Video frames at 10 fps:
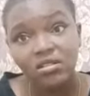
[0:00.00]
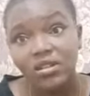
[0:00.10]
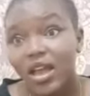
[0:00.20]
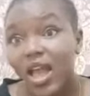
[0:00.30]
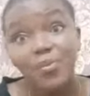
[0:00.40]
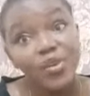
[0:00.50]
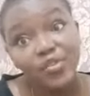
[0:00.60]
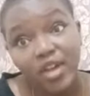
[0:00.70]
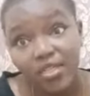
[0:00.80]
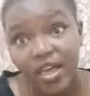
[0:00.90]
I
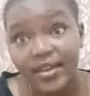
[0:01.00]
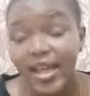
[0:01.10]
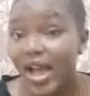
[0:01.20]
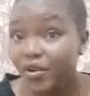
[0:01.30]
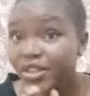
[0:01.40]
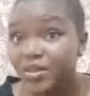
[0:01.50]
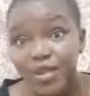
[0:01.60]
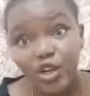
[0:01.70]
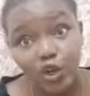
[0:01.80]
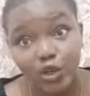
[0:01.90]
prefer that. I'd rather be
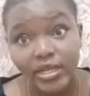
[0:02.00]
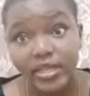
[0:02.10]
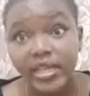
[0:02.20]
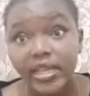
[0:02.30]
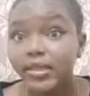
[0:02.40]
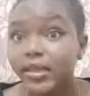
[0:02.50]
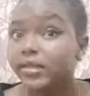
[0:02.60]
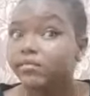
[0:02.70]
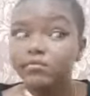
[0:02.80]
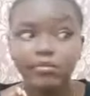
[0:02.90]
lonely than
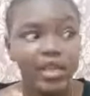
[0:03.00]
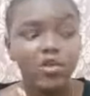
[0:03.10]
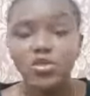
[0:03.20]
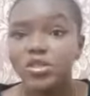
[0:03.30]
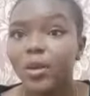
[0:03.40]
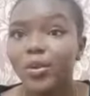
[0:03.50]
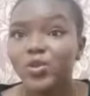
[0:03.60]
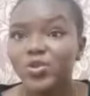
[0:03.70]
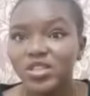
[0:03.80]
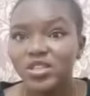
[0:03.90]
being with somebody who
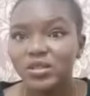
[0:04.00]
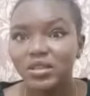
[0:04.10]
just